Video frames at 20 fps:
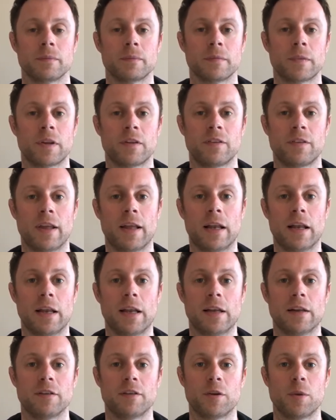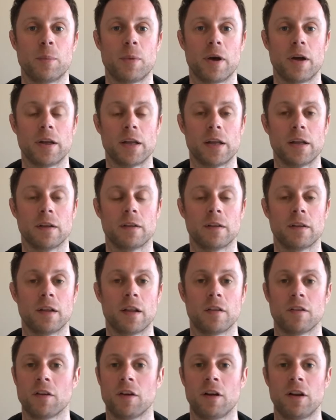Settle into the body.
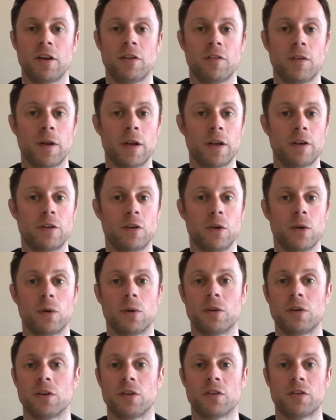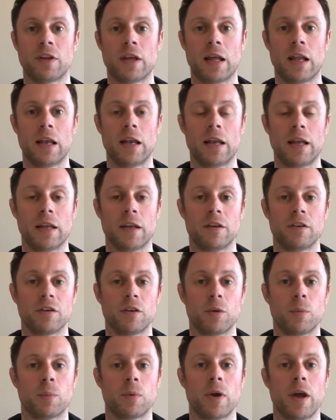That's all you've got to do. Just settle into
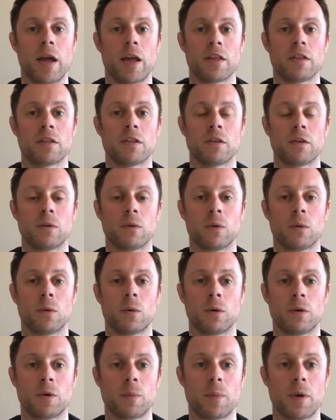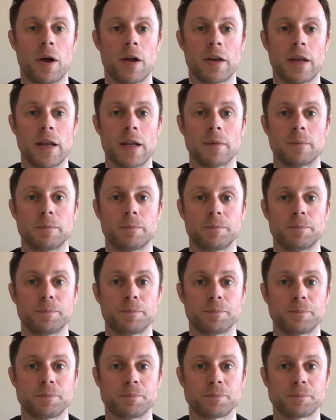the breath or the body.
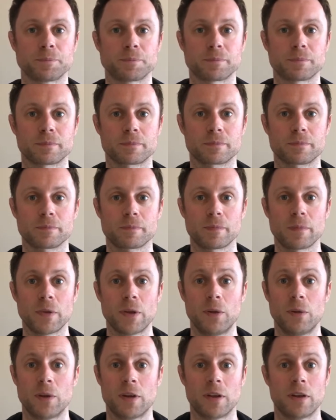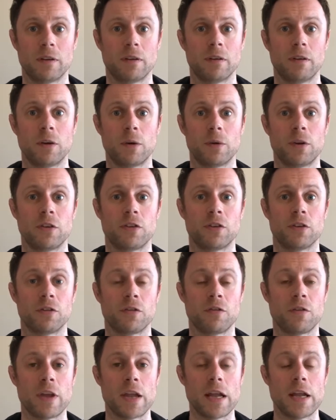You can notice your
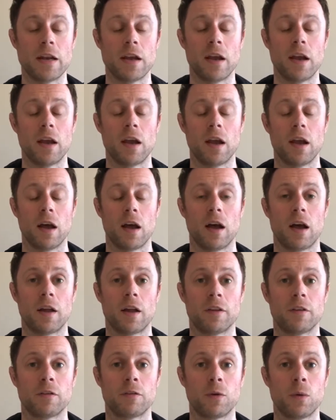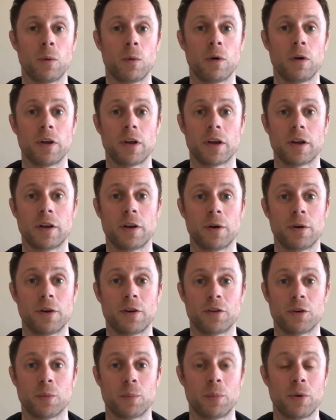feet on the floor. You can
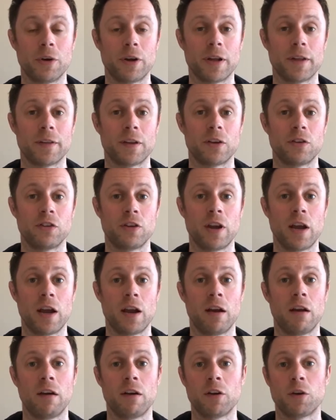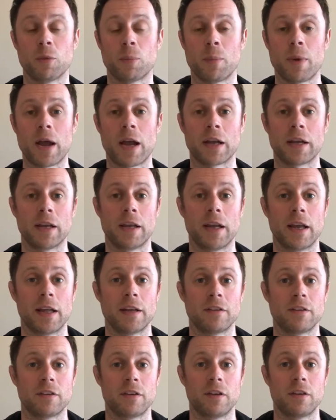notice your butt on the chair, your back
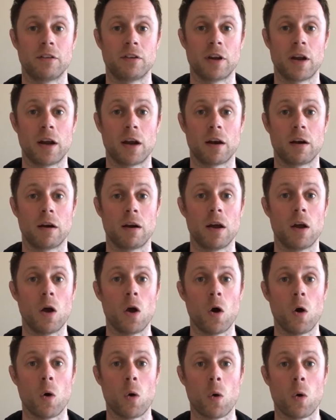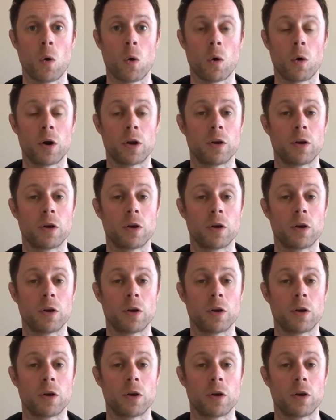against the chair, or